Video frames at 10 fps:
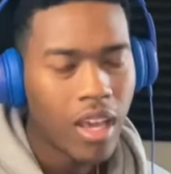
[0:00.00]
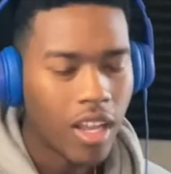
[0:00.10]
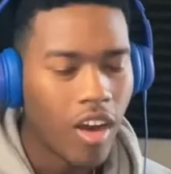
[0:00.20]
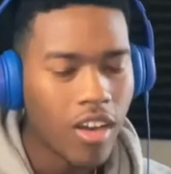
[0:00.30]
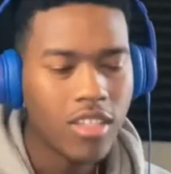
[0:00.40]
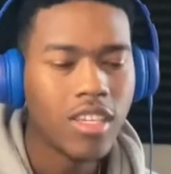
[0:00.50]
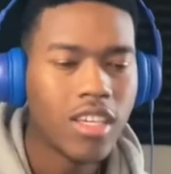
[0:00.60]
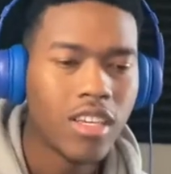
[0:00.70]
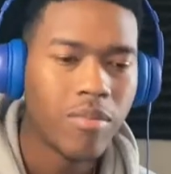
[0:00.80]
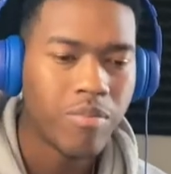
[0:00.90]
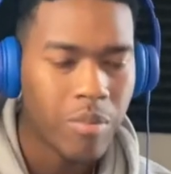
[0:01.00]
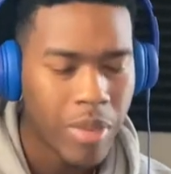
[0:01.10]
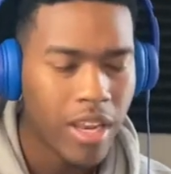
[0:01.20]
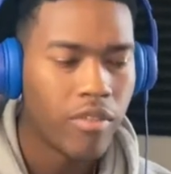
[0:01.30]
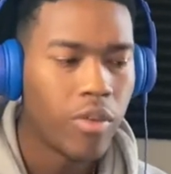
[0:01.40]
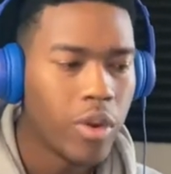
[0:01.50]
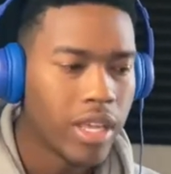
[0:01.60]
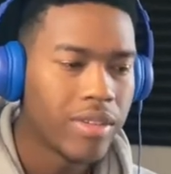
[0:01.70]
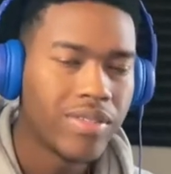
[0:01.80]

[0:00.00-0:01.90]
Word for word: like all this shit could have been avoided.